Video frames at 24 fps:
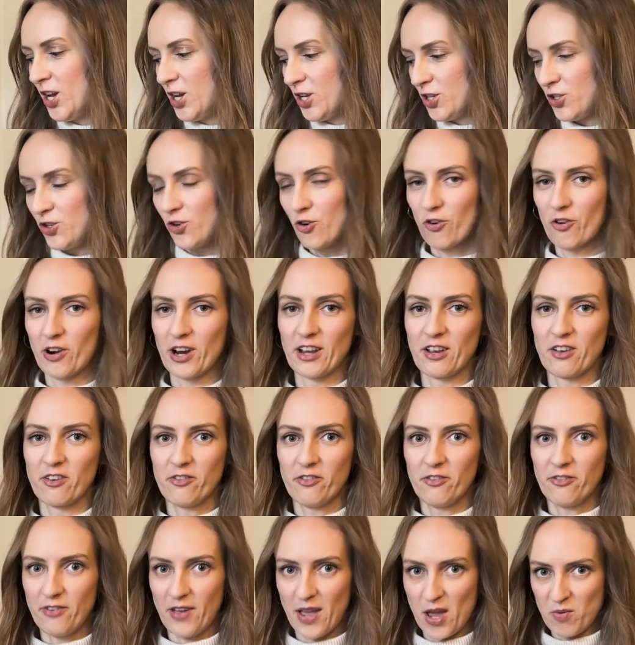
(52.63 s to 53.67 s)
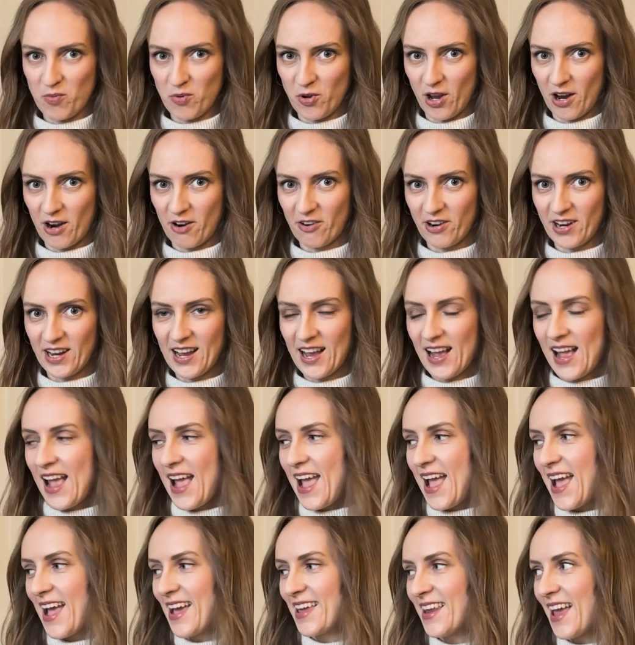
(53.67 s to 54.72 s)
during February.
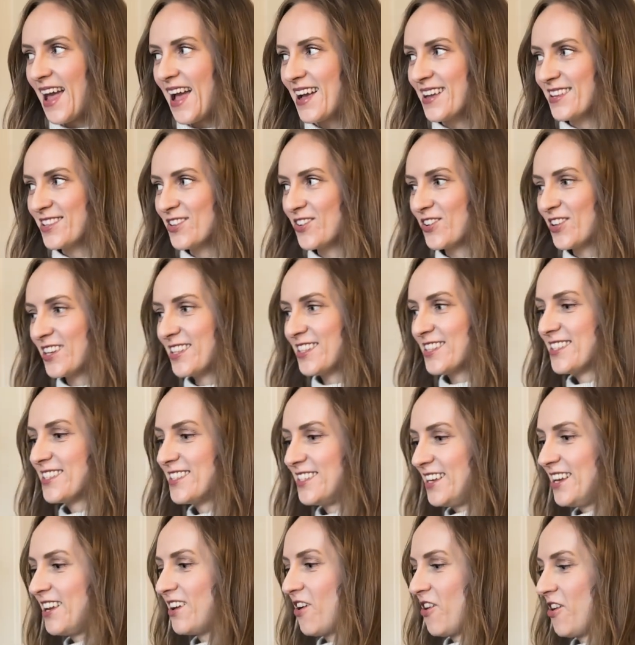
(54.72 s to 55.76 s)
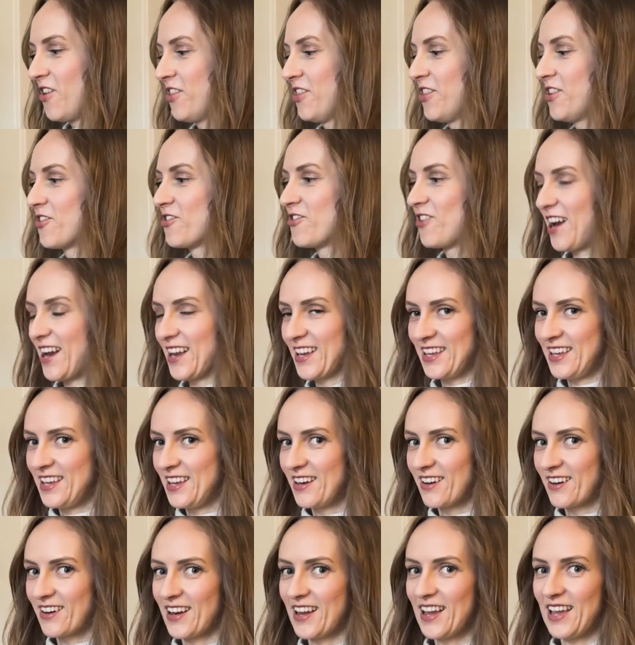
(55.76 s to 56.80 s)
And as you can see on the rack
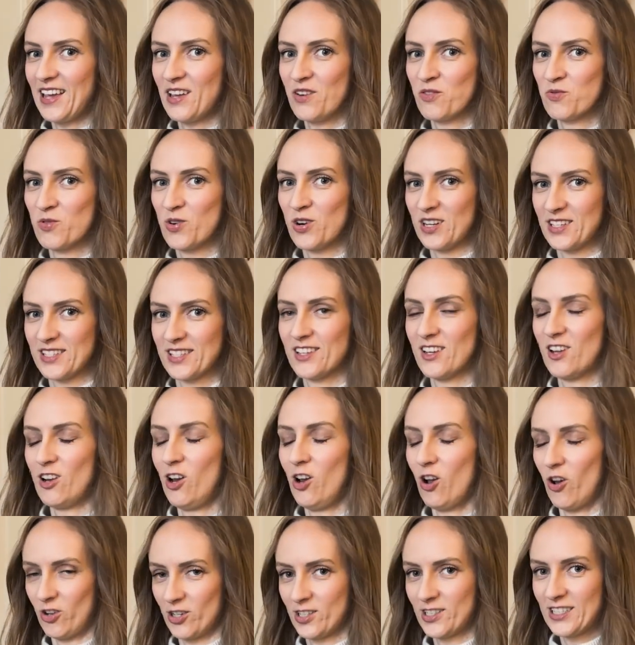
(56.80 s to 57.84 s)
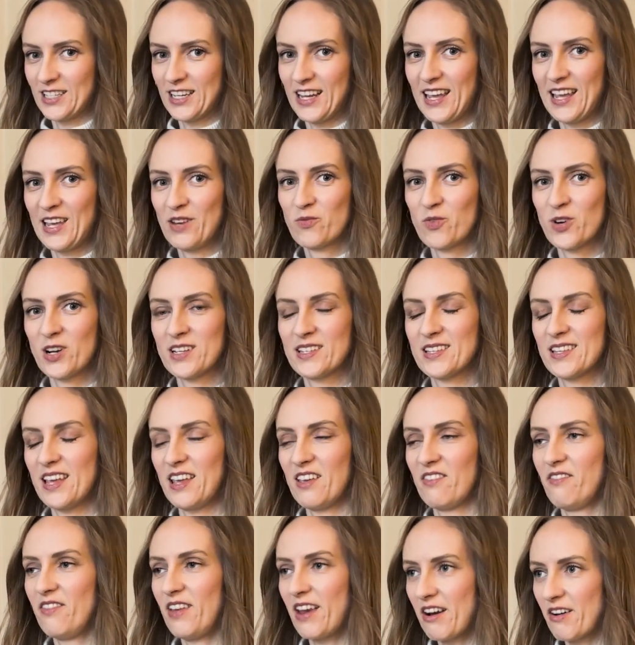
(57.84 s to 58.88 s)
here, it was a lot. It was a
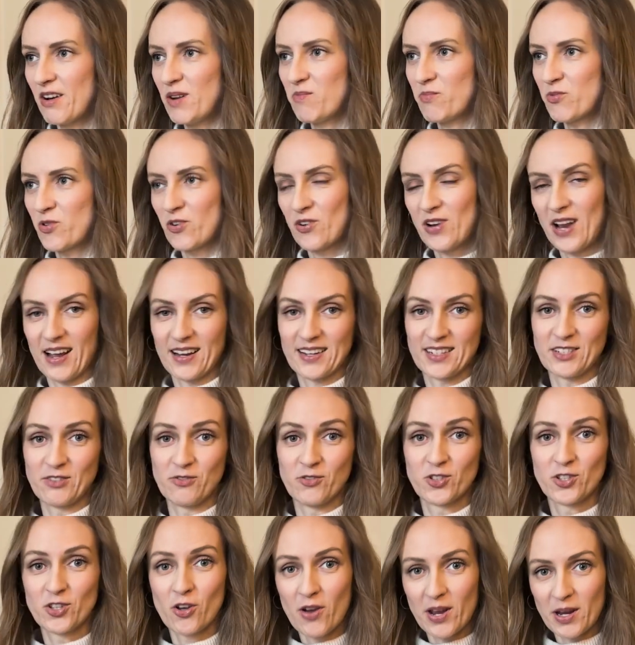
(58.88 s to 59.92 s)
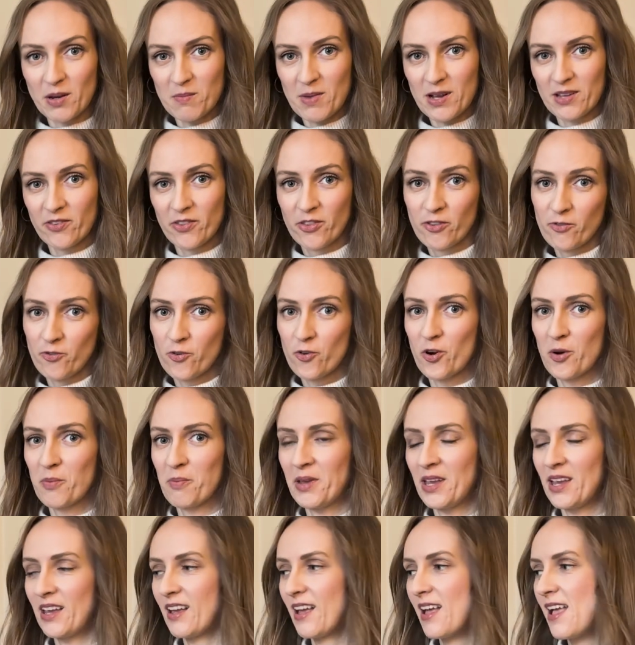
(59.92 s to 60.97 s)
very productive sewing month for
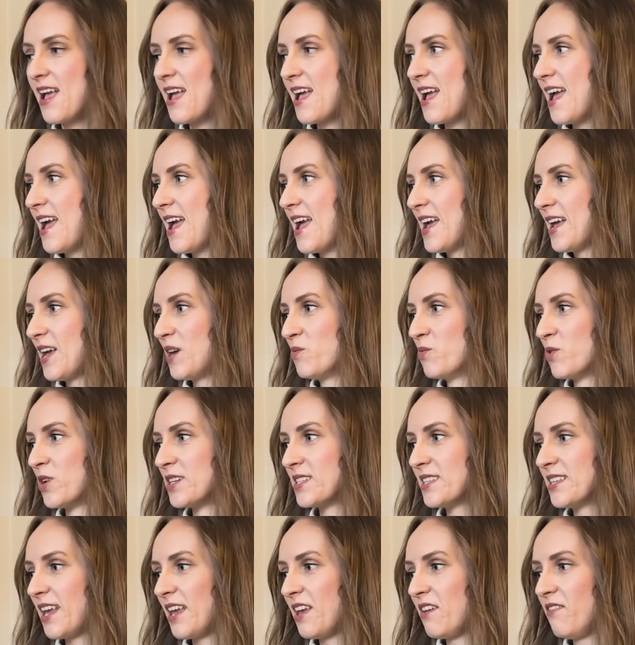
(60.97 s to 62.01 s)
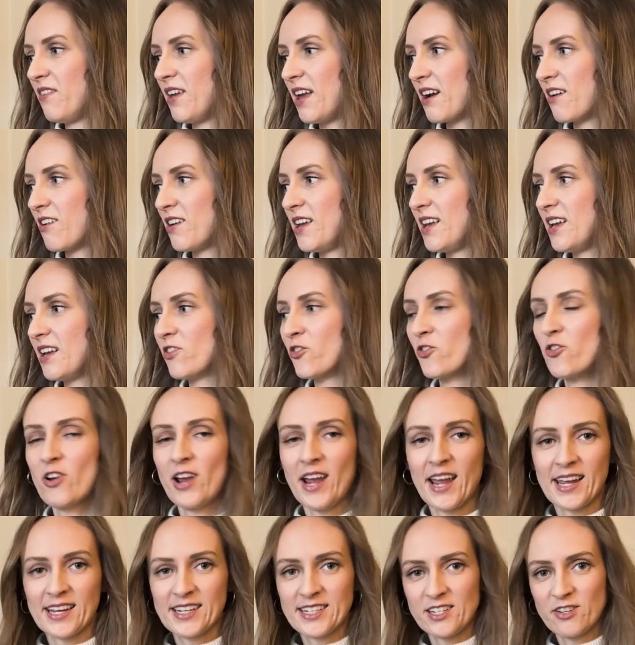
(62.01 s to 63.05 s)
me. It was a very
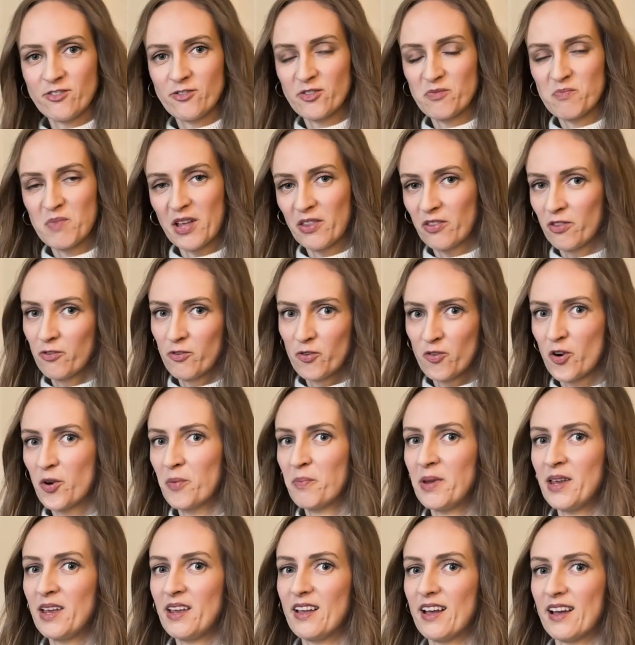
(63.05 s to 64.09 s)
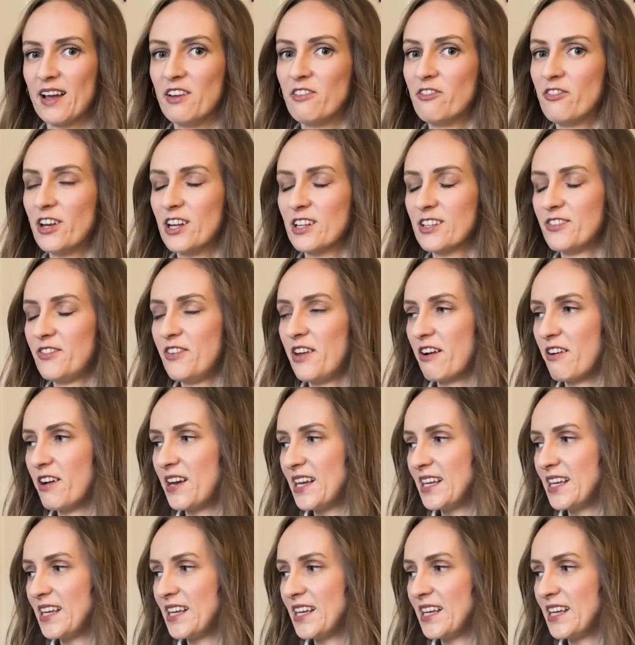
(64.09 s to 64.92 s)
creative month for me. I felt very